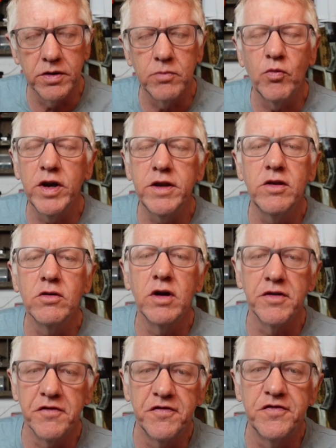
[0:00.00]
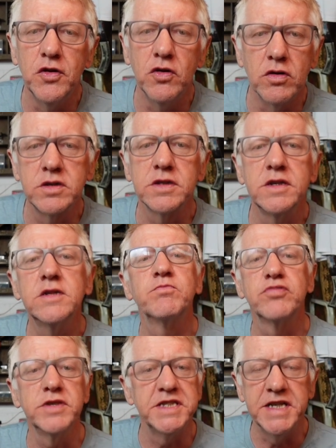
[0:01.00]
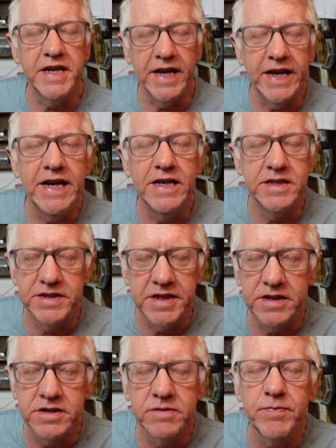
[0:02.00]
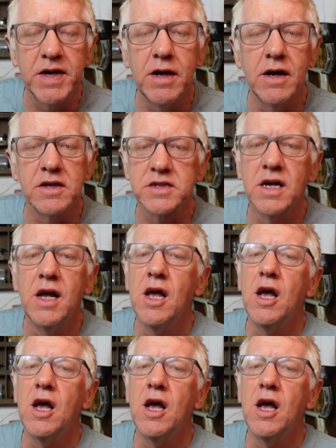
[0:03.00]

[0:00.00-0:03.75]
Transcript: that when you're on foot is pretty easy to pass.